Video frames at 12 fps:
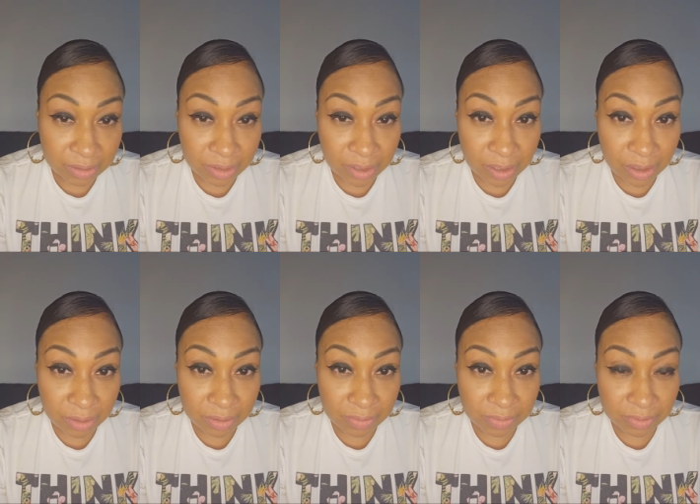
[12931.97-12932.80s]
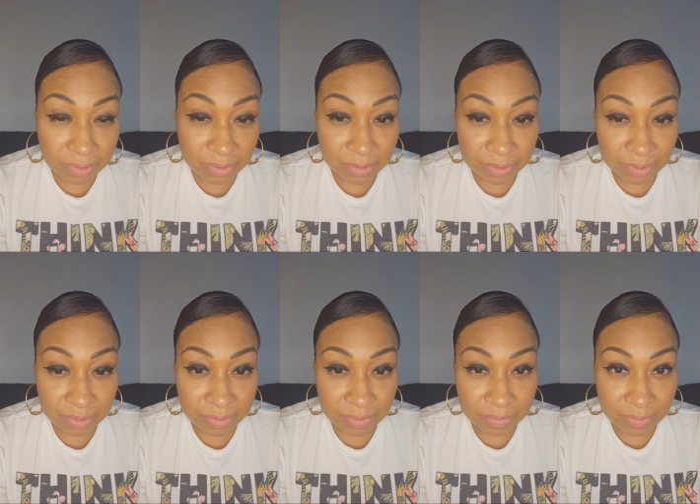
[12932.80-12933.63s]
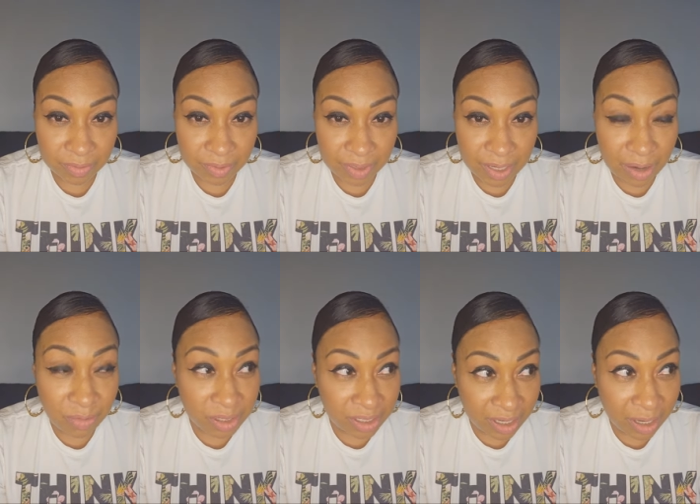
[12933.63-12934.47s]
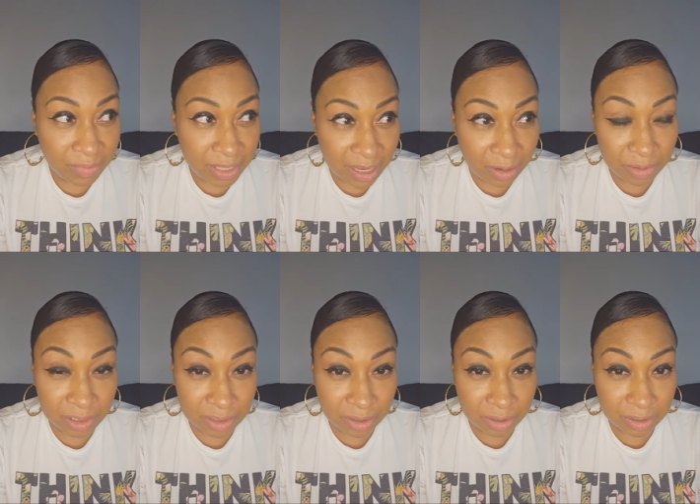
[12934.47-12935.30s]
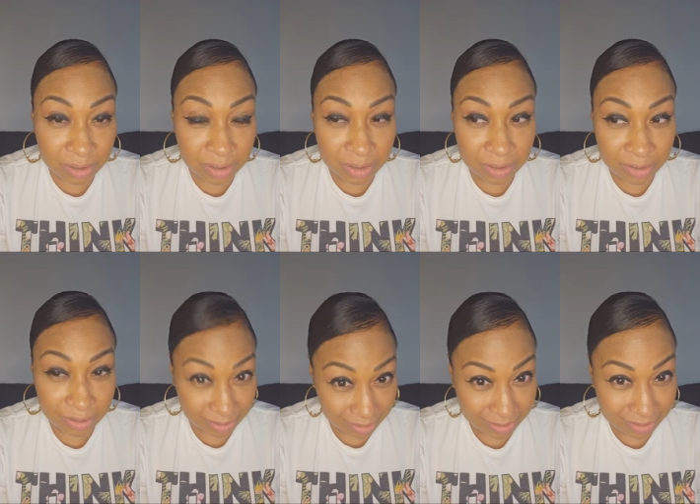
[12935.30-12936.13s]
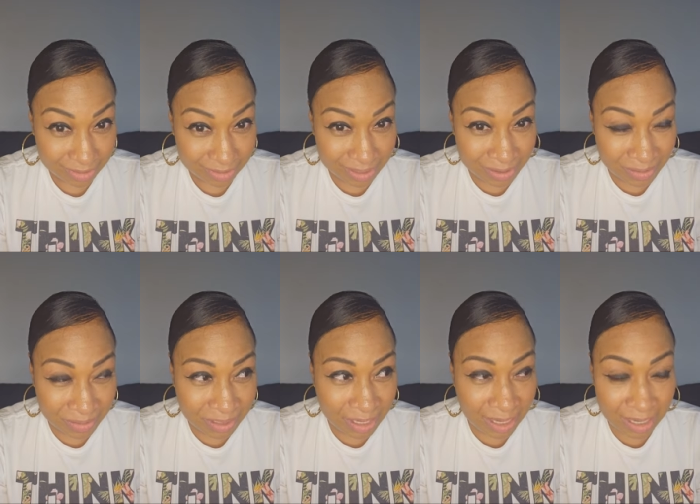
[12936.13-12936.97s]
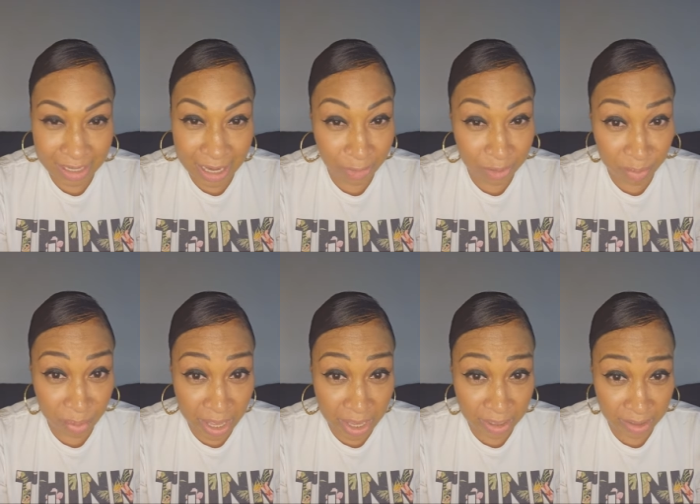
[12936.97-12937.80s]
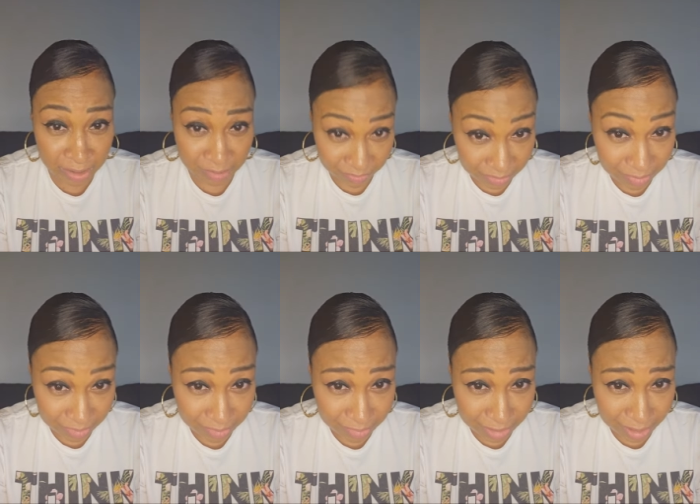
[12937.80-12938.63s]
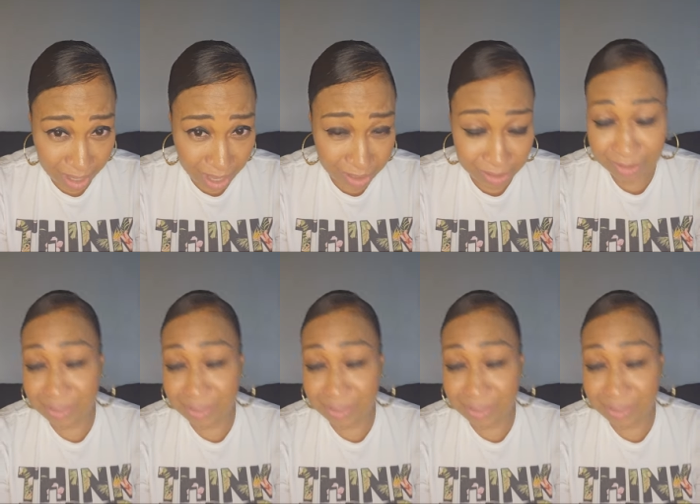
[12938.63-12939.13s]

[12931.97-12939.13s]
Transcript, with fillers: Oh. I'm with the I'm down with the sausage. You know what I'm saying? Not with the patty. Got it?